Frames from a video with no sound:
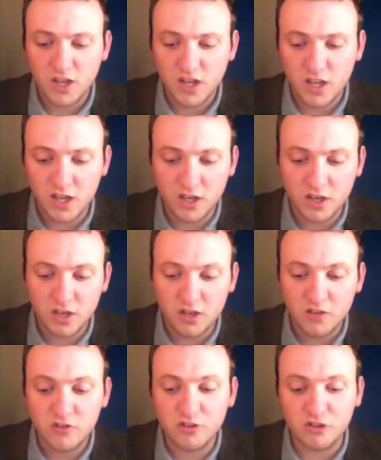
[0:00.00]
in
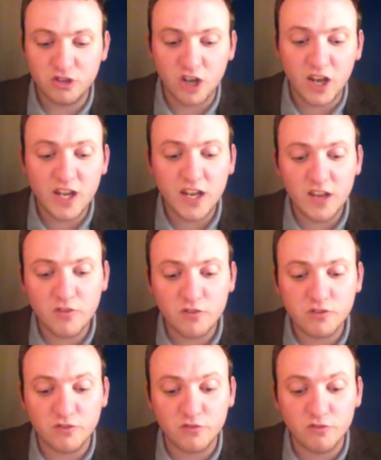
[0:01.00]
such high
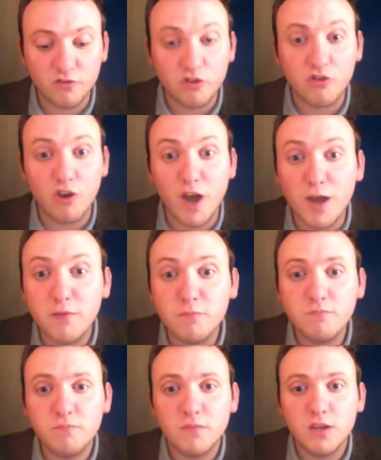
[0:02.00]
levels of
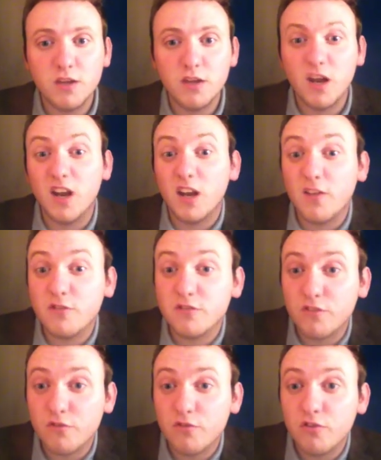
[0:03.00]
crime, high levels
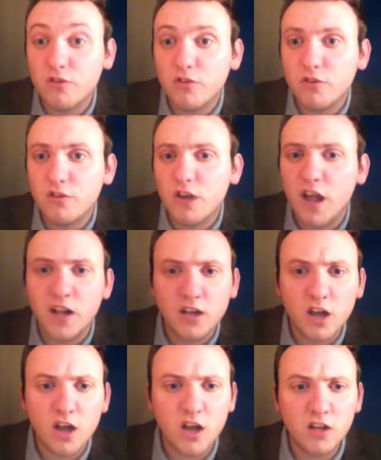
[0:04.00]
of
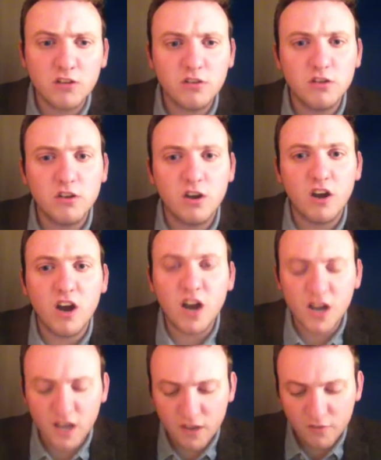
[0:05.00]
alcohol, or
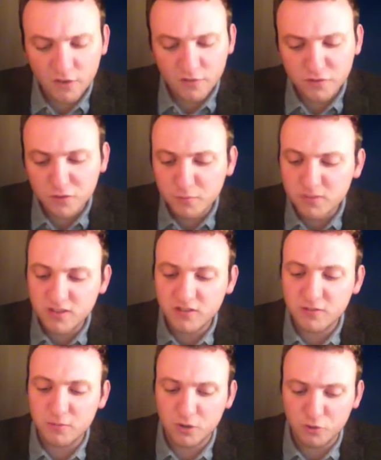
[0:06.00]
high level of substance
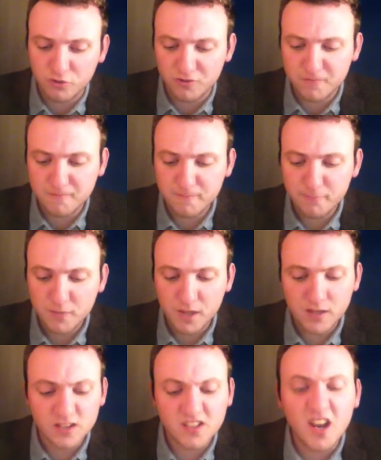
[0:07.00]
abuse
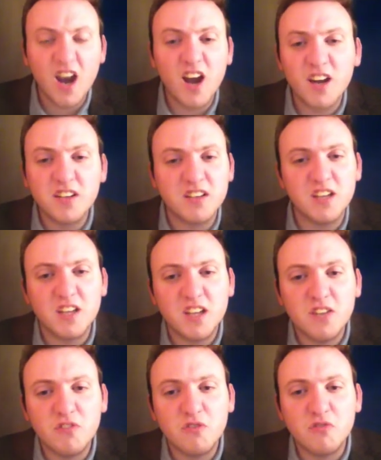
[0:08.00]
that they hardly
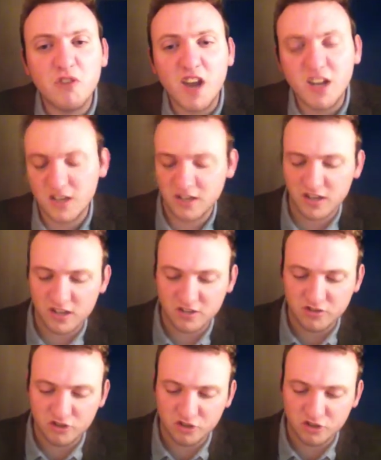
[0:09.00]
even recognise their